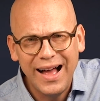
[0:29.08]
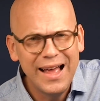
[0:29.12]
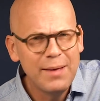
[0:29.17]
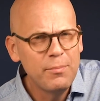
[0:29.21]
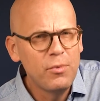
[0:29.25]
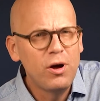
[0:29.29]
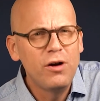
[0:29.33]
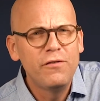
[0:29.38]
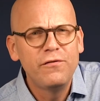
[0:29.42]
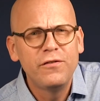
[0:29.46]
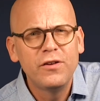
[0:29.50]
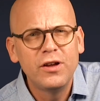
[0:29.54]

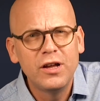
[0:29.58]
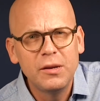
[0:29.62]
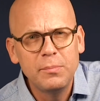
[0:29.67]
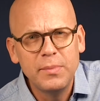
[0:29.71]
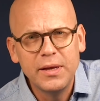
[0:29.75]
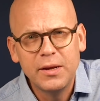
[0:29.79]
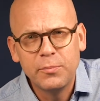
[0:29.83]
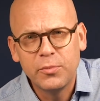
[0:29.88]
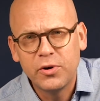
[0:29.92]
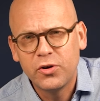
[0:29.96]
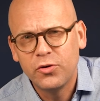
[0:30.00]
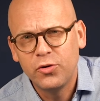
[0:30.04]
I'm often going
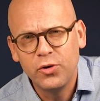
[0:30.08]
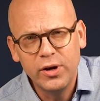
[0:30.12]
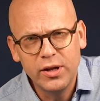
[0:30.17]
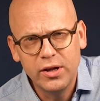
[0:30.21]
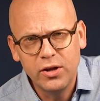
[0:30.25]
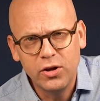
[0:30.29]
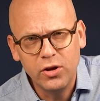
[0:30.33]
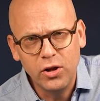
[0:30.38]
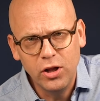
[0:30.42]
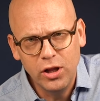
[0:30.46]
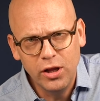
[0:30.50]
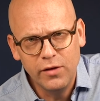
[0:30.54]
to be
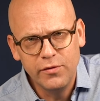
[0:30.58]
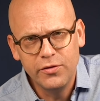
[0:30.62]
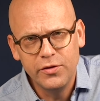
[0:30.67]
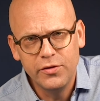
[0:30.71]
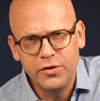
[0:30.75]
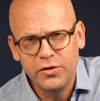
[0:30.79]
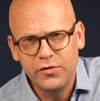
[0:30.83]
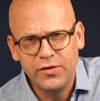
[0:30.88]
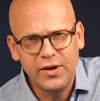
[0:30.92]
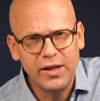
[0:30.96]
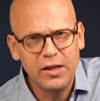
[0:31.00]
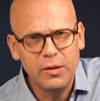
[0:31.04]
critical of
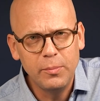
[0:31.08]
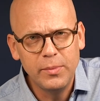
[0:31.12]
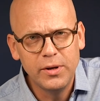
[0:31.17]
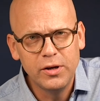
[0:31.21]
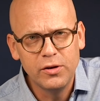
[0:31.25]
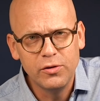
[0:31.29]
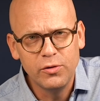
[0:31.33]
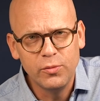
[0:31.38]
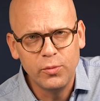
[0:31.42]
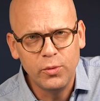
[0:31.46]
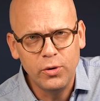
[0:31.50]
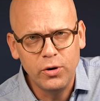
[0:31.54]
the
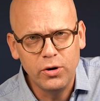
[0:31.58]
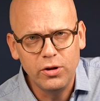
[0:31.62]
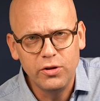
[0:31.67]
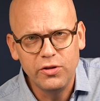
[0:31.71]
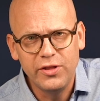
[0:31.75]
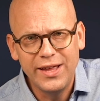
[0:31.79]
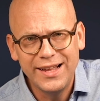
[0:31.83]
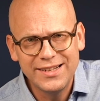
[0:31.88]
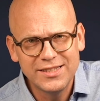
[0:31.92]
development of the world.